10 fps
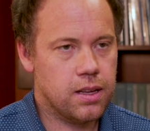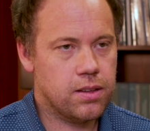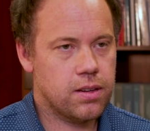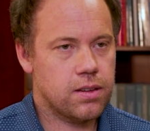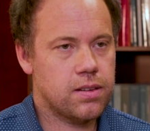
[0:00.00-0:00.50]

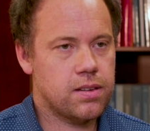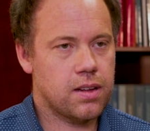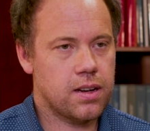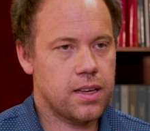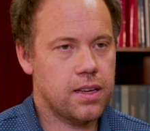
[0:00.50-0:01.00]
to
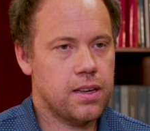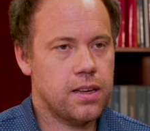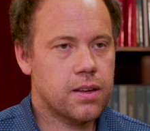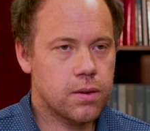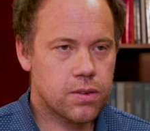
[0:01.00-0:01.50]

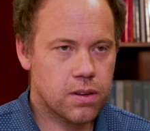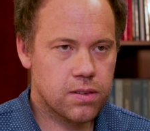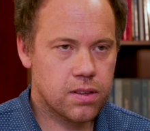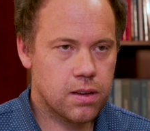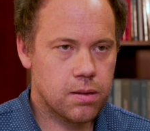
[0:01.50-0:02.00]
study
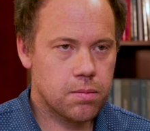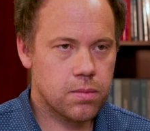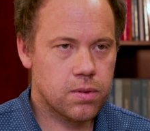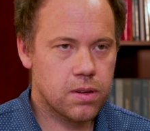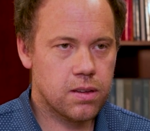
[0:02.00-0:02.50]

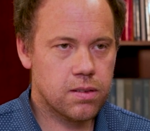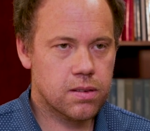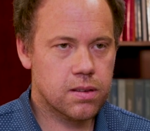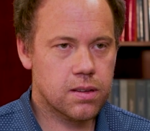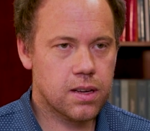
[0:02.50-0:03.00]
ecosystems
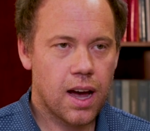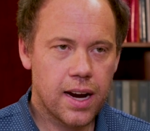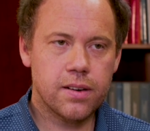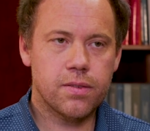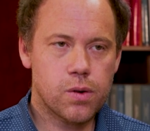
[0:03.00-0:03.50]
is
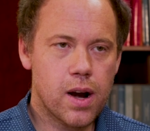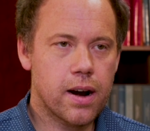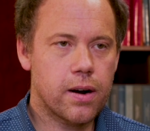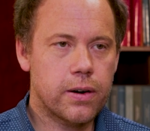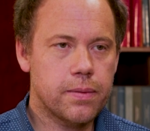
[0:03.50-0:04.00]
kind of
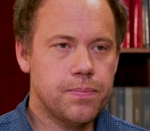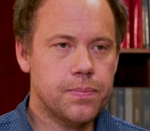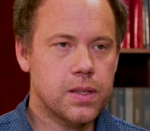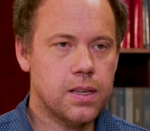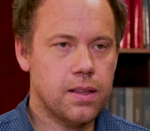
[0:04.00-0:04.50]
rare,
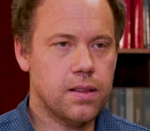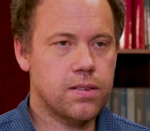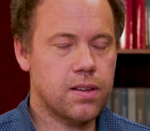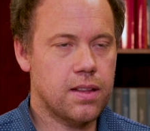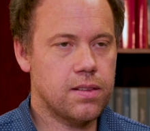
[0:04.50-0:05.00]
in the
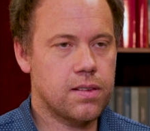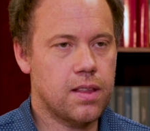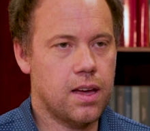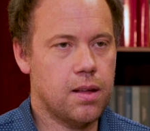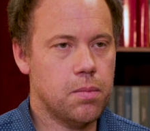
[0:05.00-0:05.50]
sense
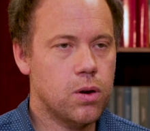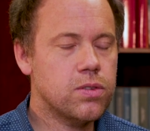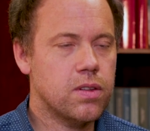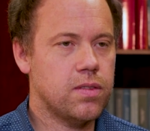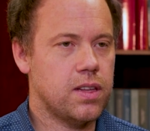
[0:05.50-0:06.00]
that
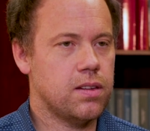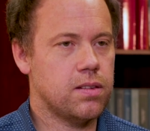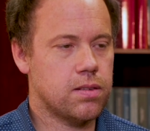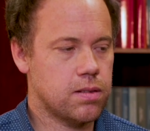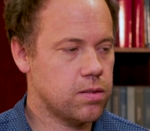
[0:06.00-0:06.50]
most of
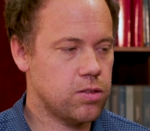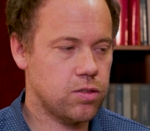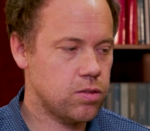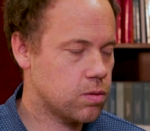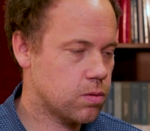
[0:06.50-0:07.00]
these
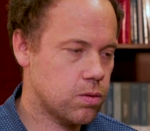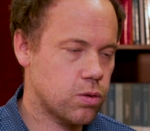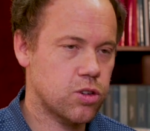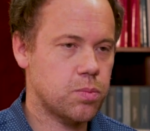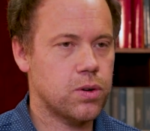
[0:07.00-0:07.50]

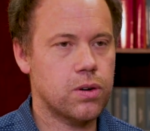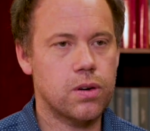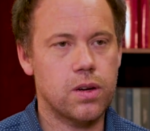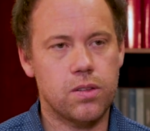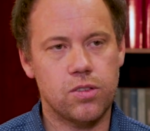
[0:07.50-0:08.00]

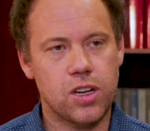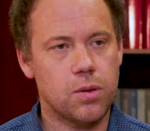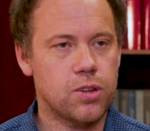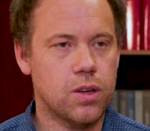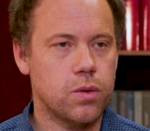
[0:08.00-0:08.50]
CRISPR and genome
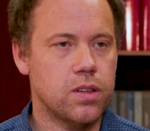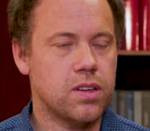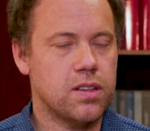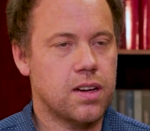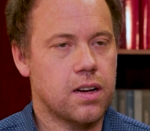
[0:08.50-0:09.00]

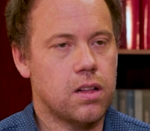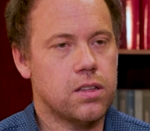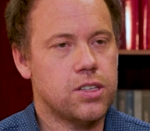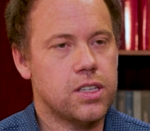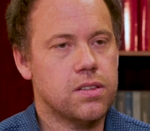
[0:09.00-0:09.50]
sequencing
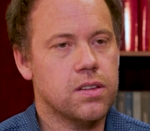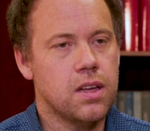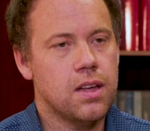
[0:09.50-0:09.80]
technologies